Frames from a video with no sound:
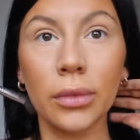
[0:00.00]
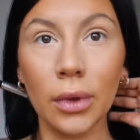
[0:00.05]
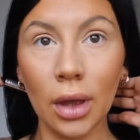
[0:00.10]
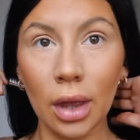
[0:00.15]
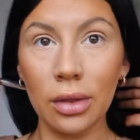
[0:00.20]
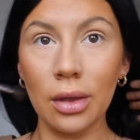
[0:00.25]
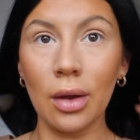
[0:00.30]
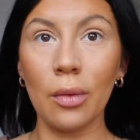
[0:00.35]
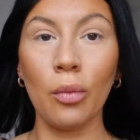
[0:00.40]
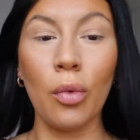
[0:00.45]

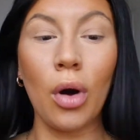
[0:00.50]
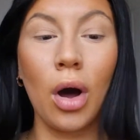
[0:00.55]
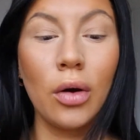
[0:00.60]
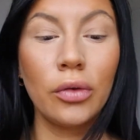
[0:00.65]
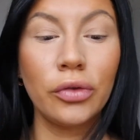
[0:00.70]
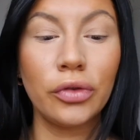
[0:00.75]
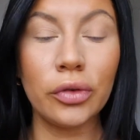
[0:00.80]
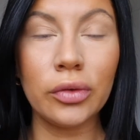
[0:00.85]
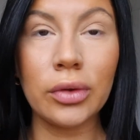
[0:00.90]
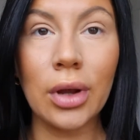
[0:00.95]
And then what
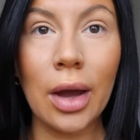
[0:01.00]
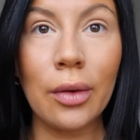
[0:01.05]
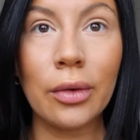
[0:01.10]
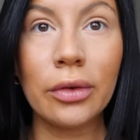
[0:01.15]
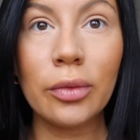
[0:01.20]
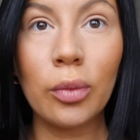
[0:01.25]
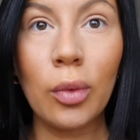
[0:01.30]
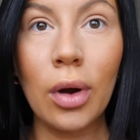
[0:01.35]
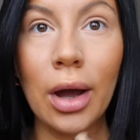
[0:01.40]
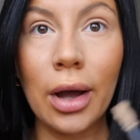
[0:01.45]
I'll do now
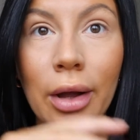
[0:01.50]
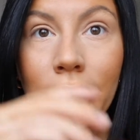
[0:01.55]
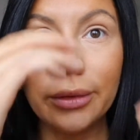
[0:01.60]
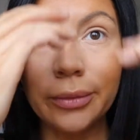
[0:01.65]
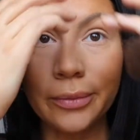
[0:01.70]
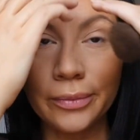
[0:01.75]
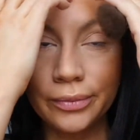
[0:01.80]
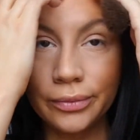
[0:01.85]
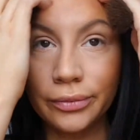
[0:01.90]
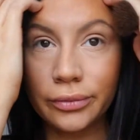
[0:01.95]
as
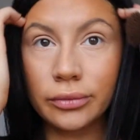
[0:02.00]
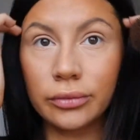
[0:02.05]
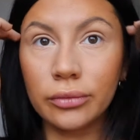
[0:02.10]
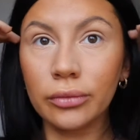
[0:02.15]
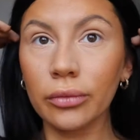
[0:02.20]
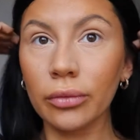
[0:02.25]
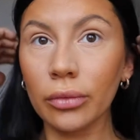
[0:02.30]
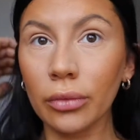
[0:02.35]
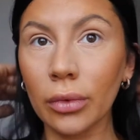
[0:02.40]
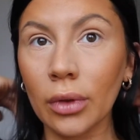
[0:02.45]
well
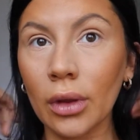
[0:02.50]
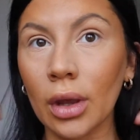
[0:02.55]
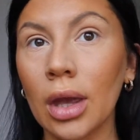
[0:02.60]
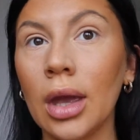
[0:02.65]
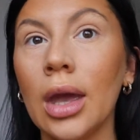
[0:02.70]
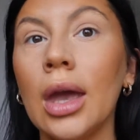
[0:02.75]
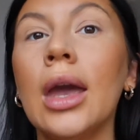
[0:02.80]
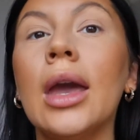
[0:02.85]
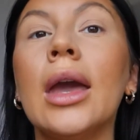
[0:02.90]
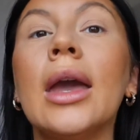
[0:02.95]

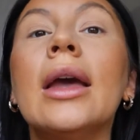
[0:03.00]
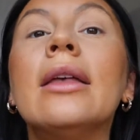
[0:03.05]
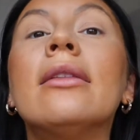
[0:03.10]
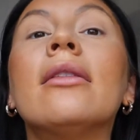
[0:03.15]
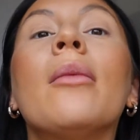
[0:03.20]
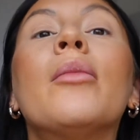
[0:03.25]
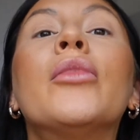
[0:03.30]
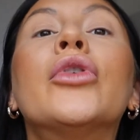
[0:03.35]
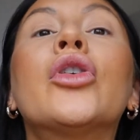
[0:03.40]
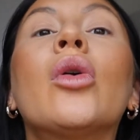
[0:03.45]
is
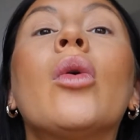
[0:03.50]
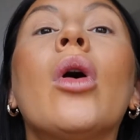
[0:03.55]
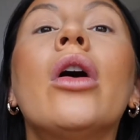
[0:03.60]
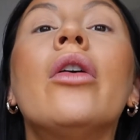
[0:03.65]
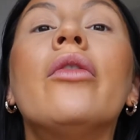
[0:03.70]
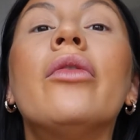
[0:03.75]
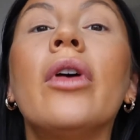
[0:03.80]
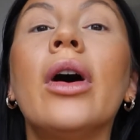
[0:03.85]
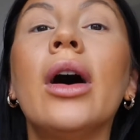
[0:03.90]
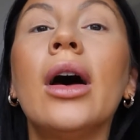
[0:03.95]
I'm going to go
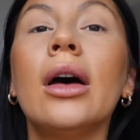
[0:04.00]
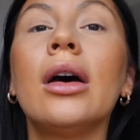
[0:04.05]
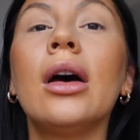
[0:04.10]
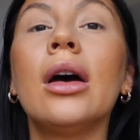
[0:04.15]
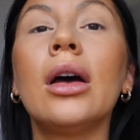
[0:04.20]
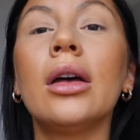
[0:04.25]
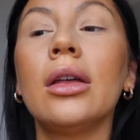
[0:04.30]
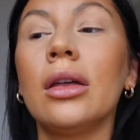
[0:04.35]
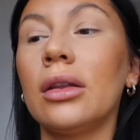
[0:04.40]
over